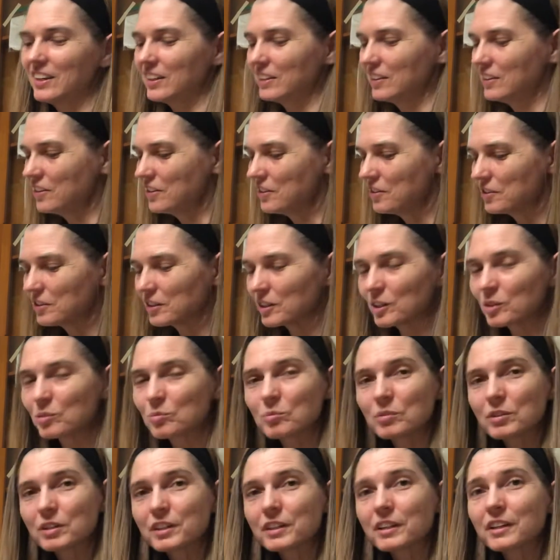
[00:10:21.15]
You are
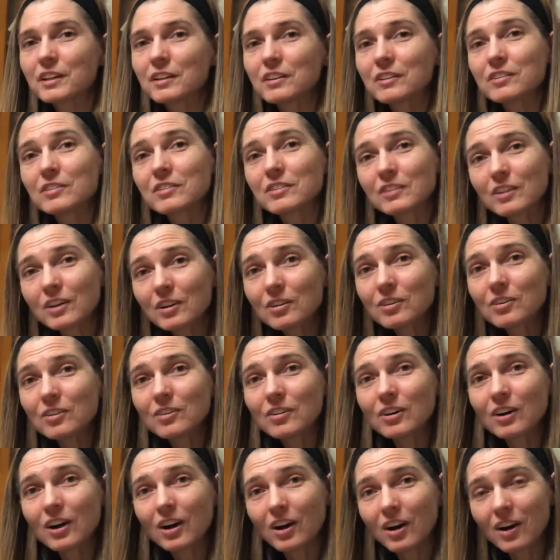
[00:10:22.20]
working
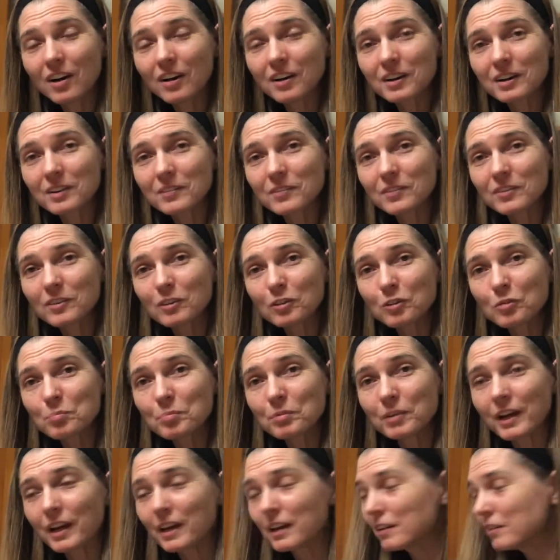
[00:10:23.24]
so hard. I'm so
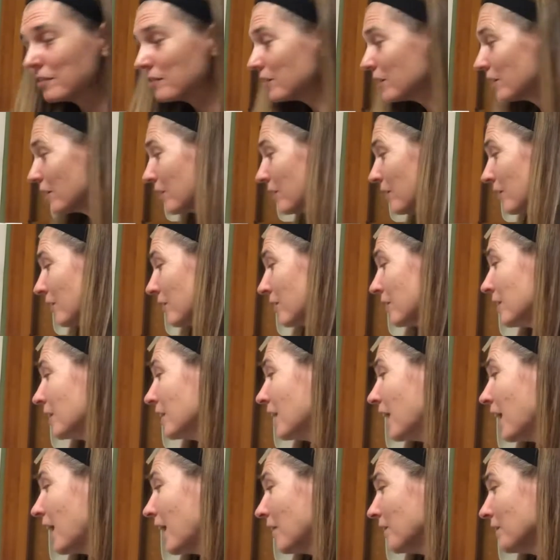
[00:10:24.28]
proud of you.
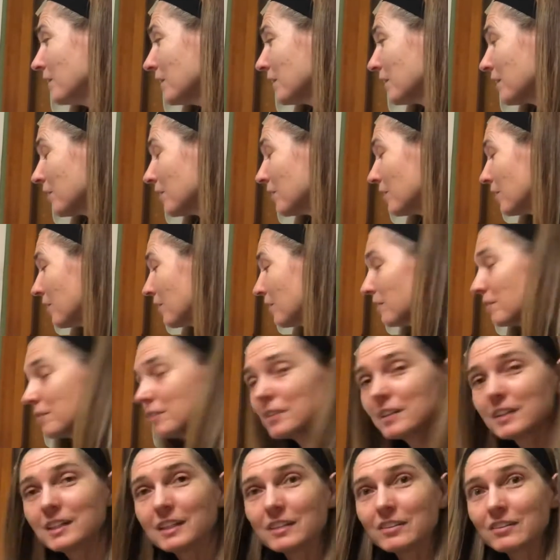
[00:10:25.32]
I'm going to go
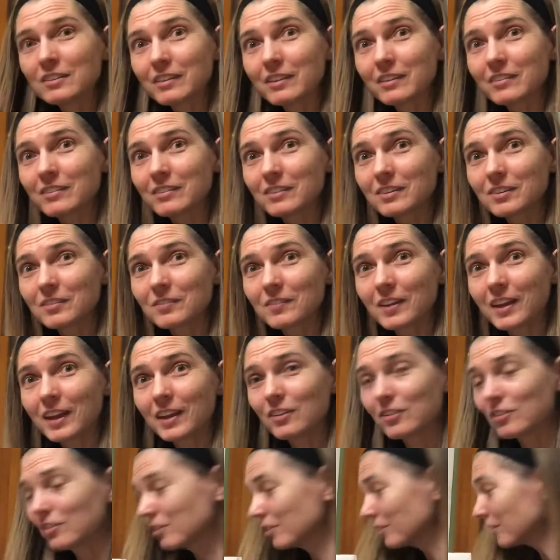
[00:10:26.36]
over it just to make
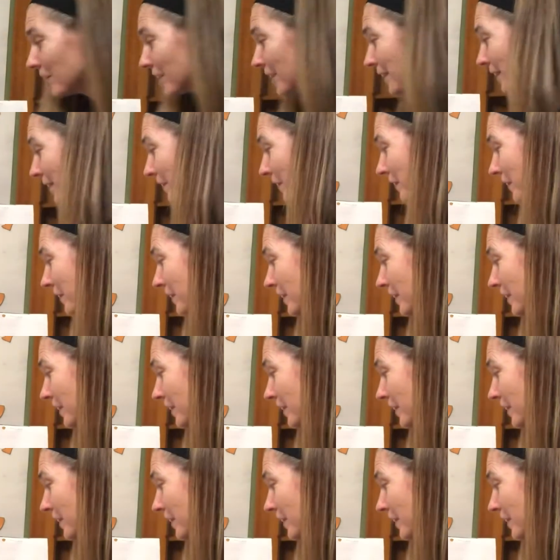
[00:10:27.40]
sure.